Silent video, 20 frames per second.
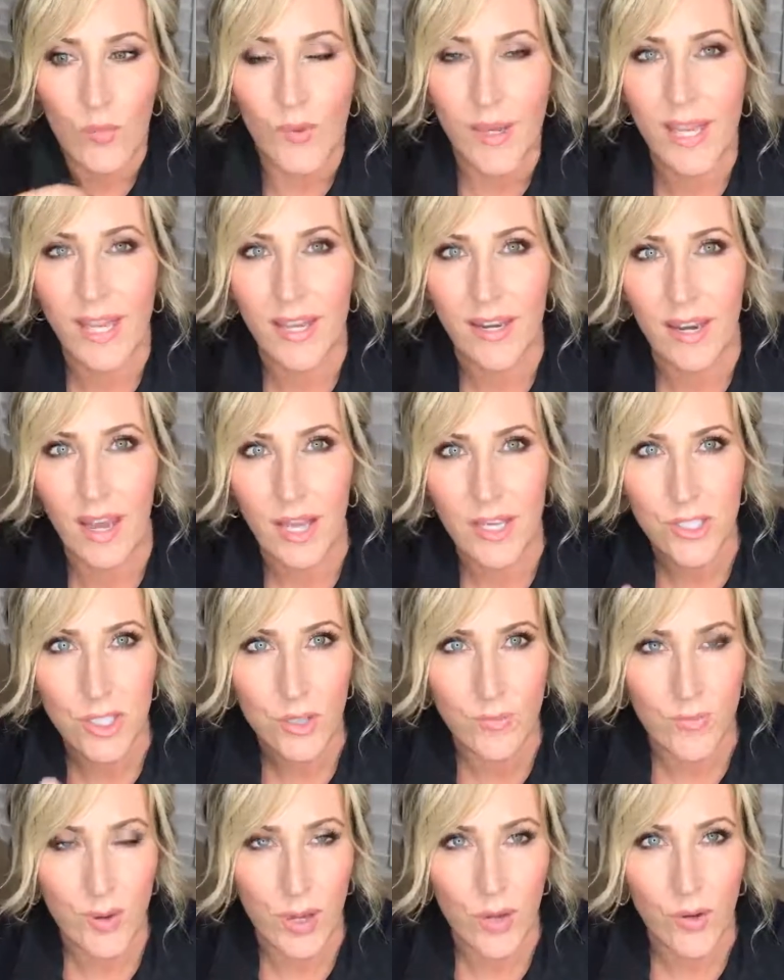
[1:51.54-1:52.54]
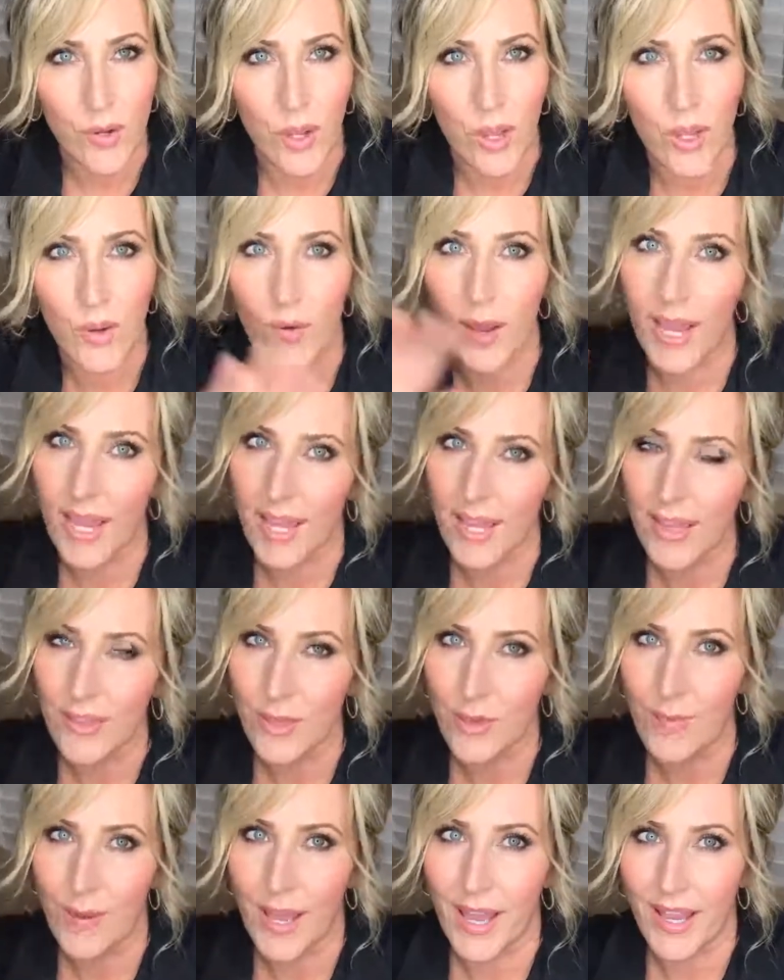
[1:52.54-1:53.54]
We cannot do BOGO
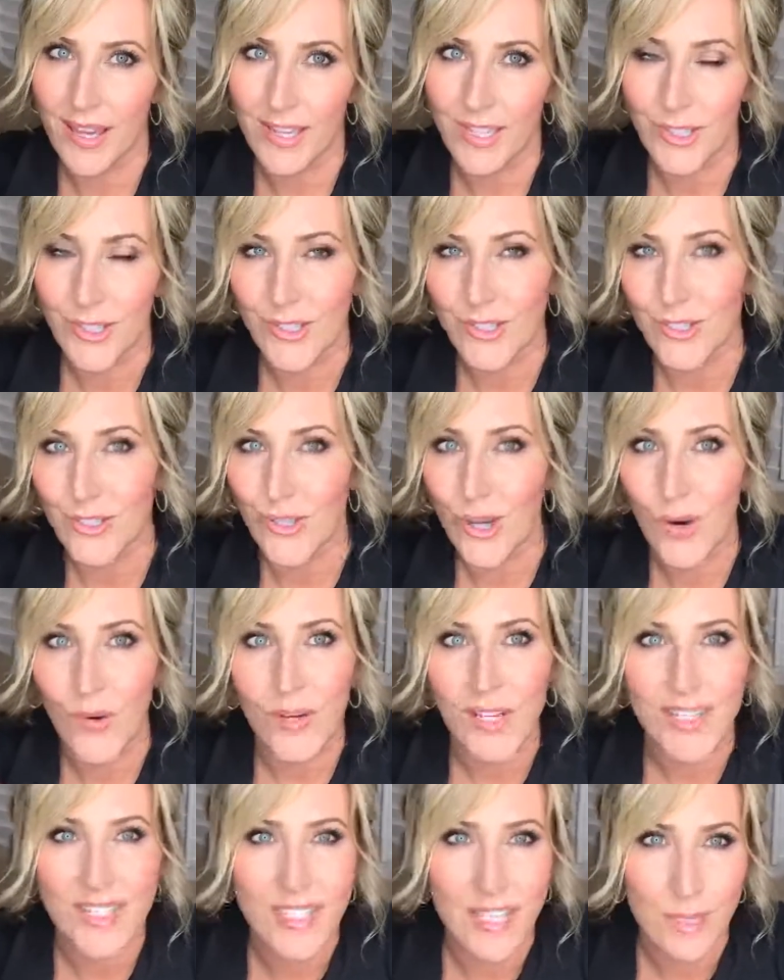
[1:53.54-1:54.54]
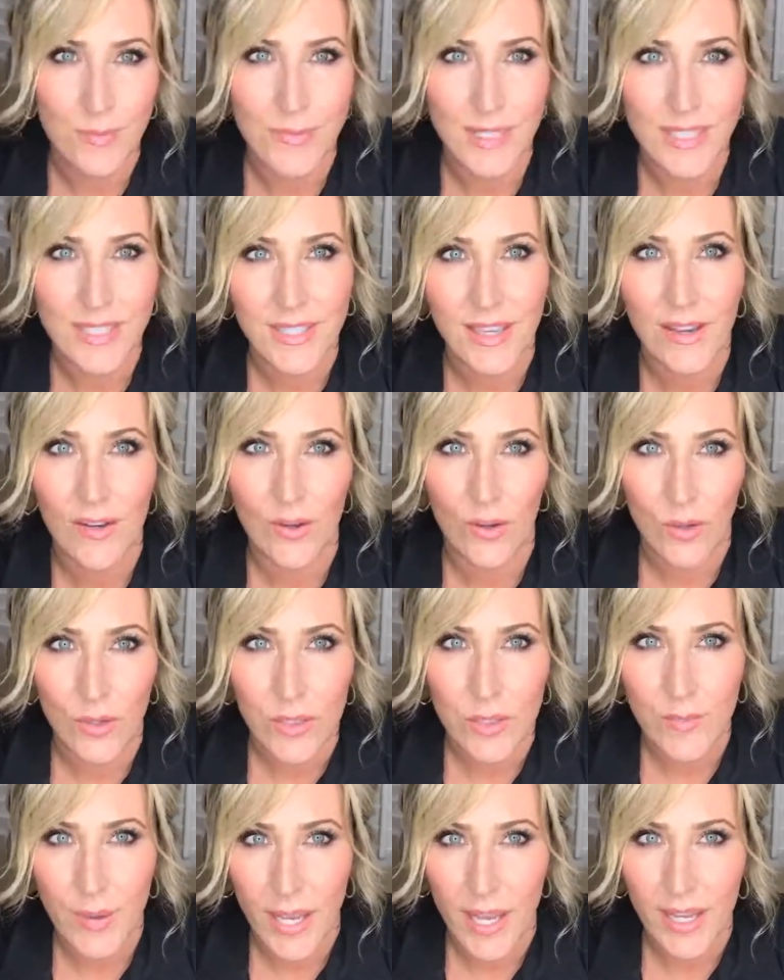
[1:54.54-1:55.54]
and the package because there's already a deep discount
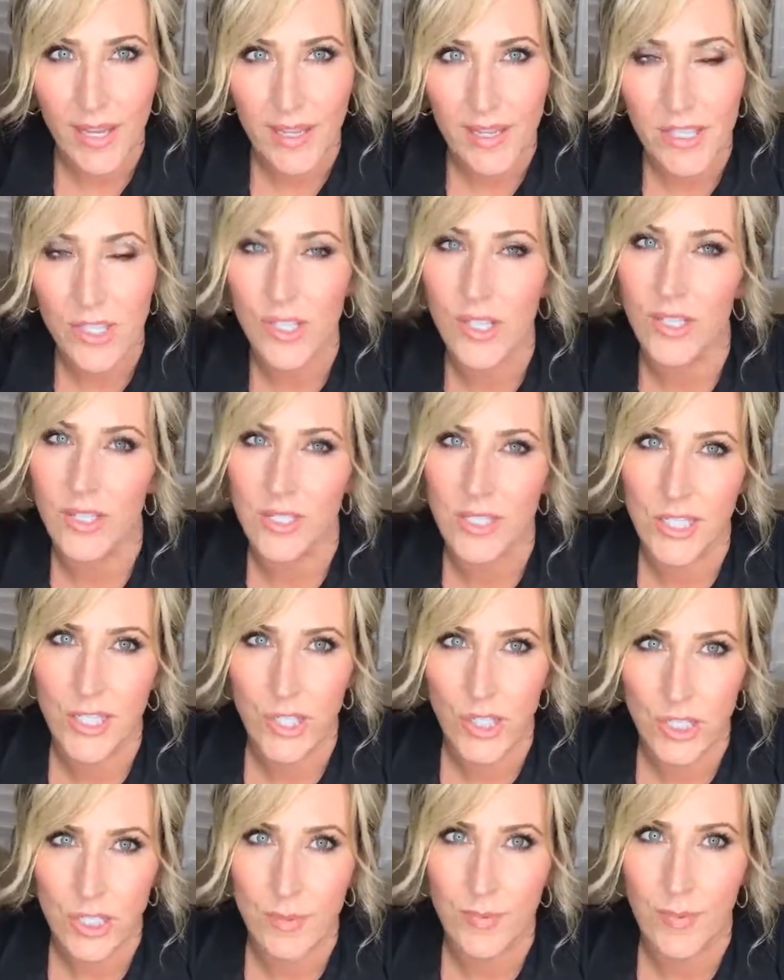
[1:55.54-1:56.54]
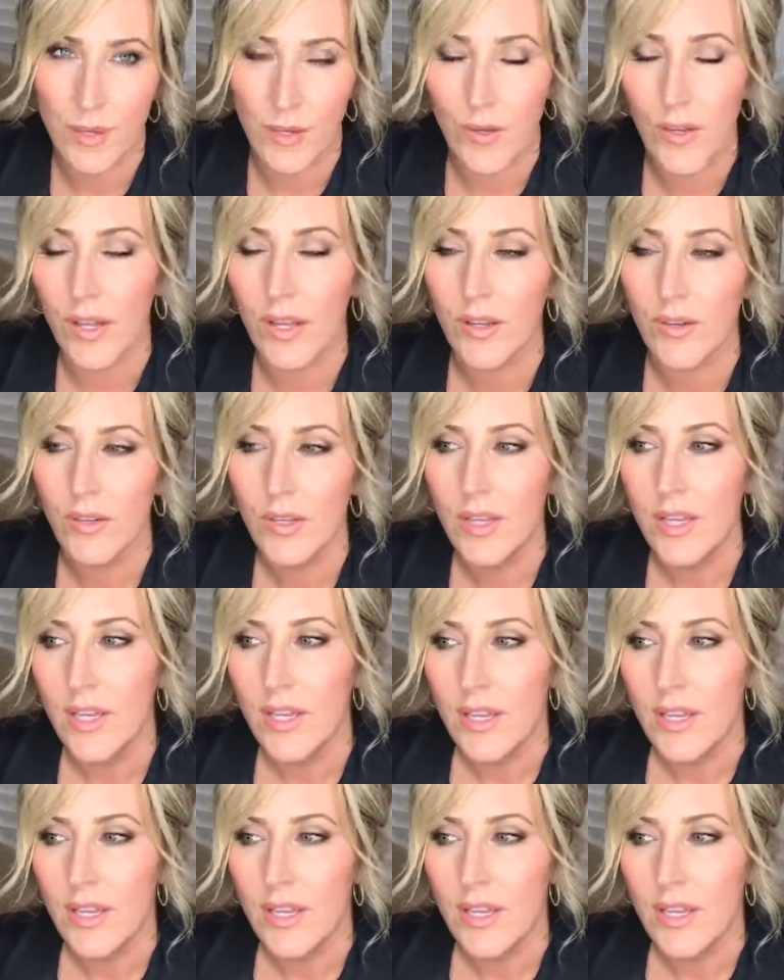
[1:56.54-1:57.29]
on the package in addition to BOGO.